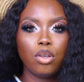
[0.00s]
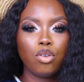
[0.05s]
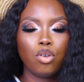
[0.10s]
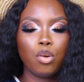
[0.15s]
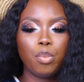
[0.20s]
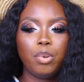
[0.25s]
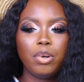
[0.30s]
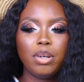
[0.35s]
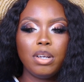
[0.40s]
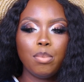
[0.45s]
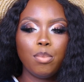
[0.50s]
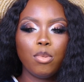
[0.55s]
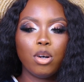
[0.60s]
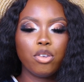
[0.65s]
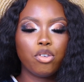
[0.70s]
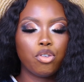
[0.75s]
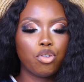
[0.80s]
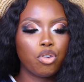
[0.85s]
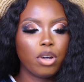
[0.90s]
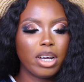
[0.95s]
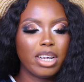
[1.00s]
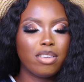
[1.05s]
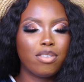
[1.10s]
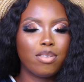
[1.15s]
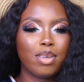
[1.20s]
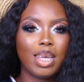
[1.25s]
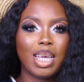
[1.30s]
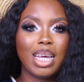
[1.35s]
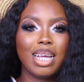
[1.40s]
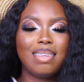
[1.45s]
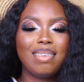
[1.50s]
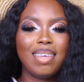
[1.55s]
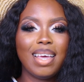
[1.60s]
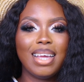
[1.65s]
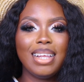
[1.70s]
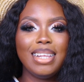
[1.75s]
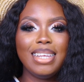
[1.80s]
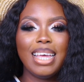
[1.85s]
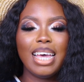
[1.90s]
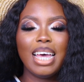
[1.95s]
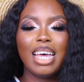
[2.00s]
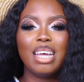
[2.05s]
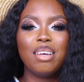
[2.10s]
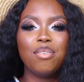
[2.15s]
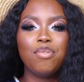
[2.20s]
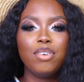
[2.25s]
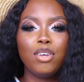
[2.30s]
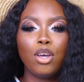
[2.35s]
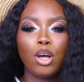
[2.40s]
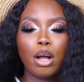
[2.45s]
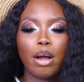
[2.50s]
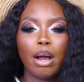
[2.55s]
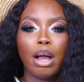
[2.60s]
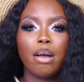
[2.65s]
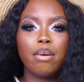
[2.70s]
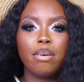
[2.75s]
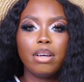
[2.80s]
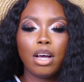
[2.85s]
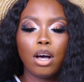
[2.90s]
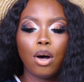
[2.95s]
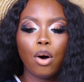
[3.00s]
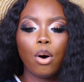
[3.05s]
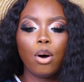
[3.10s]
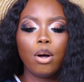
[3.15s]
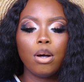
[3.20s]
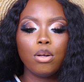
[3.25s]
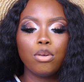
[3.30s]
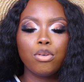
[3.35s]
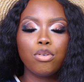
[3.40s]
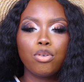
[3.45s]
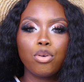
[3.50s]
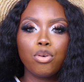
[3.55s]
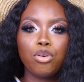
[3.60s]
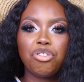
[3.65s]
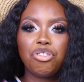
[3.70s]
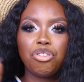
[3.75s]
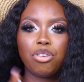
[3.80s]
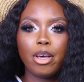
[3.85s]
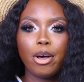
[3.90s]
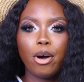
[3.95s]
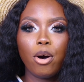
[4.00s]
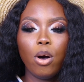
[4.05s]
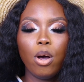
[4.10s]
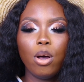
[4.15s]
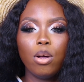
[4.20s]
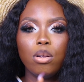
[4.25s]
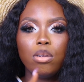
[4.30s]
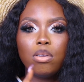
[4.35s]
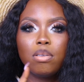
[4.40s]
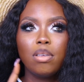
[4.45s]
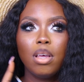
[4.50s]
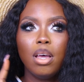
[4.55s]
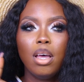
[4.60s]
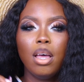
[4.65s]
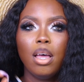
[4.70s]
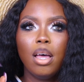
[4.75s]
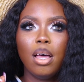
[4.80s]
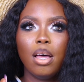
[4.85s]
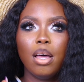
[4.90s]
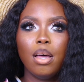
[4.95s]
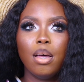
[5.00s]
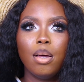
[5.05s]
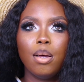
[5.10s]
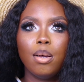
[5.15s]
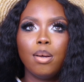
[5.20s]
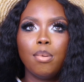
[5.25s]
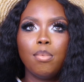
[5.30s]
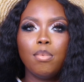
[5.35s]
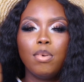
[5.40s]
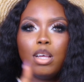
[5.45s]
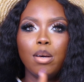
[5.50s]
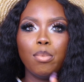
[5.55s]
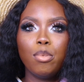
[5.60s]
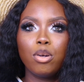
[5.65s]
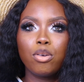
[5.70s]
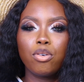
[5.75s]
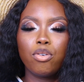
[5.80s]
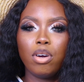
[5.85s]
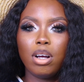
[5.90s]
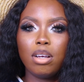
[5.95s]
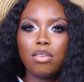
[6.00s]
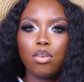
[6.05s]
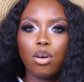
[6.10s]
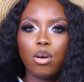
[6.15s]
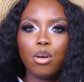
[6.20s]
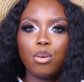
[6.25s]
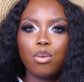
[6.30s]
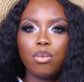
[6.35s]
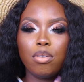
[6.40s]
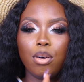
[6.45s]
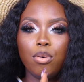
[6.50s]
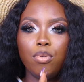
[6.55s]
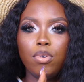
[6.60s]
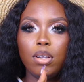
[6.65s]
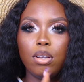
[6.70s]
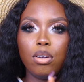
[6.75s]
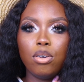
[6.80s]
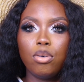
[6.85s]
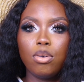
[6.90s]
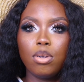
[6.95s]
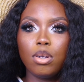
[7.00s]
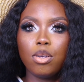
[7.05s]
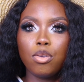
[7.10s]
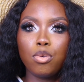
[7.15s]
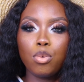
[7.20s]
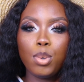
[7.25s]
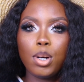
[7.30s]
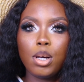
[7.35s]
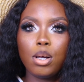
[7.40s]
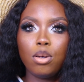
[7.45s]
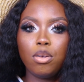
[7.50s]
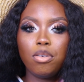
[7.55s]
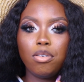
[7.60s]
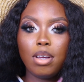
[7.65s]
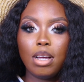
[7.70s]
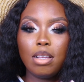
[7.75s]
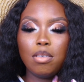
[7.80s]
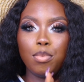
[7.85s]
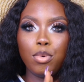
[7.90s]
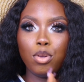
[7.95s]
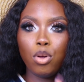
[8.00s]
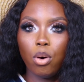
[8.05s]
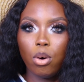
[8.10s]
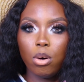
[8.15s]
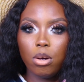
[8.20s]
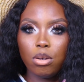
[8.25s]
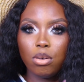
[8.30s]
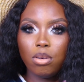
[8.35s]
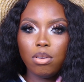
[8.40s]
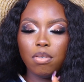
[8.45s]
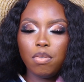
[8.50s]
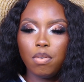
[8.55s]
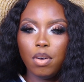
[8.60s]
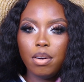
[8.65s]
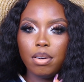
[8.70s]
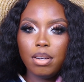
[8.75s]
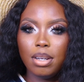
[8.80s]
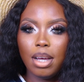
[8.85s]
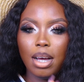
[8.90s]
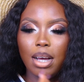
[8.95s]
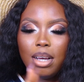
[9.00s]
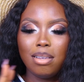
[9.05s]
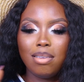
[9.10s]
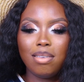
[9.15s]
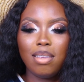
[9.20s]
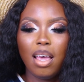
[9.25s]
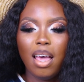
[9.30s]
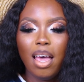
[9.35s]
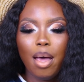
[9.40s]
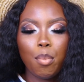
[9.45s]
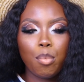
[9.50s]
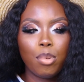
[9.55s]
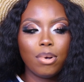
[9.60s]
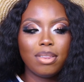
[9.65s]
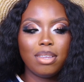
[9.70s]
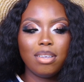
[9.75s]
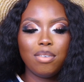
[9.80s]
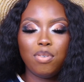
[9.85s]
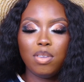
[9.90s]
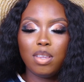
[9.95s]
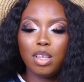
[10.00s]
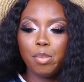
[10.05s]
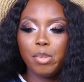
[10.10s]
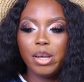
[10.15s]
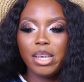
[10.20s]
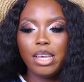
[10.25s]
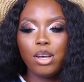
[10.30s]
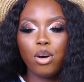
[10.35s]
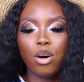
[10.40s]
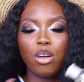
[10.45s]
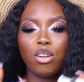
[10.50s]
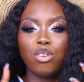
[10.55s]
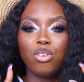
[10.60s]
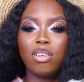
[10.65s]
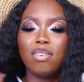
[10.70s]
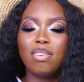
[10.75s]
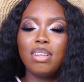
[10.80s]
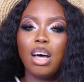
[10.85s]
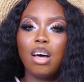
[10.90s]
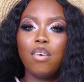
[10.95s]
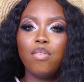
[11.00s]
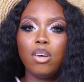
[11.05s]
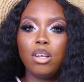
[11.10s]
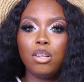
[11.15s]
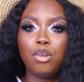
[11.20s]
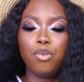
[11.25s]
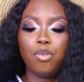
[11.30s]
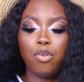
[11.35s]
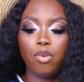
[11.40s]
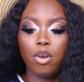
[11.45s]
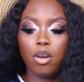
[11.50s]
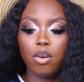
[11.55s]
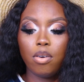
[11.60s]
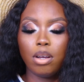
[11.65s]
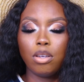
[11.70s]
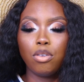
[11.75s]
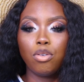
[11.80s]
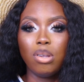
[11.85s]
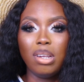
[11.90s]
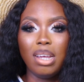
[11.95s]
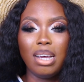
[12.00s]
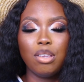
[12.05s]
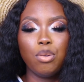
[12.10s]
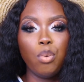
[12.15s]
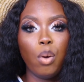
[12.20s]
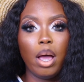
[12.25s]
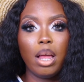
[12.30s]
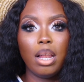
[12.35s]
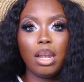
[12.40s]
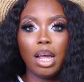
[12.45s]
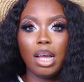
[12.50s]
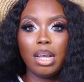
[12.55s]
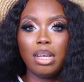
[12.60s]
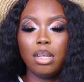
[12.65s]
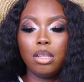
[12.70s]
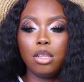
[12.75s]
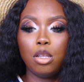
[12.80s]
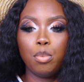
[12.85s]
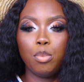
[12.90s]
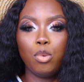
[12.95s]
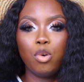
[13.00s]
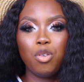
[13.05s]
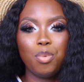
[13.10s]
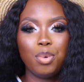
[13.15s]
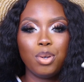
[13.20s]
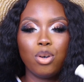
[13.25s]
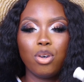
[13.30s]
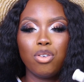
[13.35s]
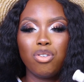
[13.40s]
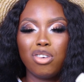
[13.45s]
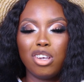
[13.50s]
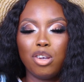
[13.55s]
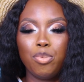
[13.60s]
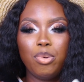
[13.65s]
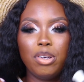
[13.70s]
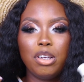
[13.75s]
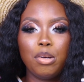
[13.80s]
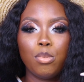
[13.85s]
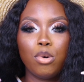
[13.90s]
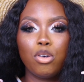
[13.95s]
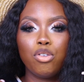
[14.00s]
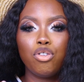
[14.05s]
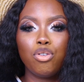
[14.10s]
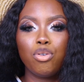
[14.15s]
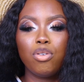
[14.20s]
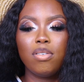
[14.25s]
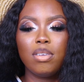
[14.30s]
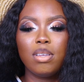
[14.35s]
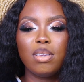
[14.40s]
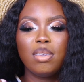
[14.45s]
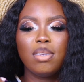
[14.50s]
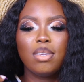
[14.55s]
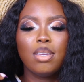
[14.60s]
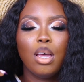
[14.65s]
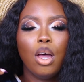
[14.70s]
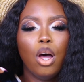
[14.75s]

So pretty much try to get any heavy carrier oil. So shea oils, lemongrass oils are really good as well. Jasmine oil is very nice, but this vitamin E oil doesn't have any fragrance, so that is why I like it the most, because you can pretty much use it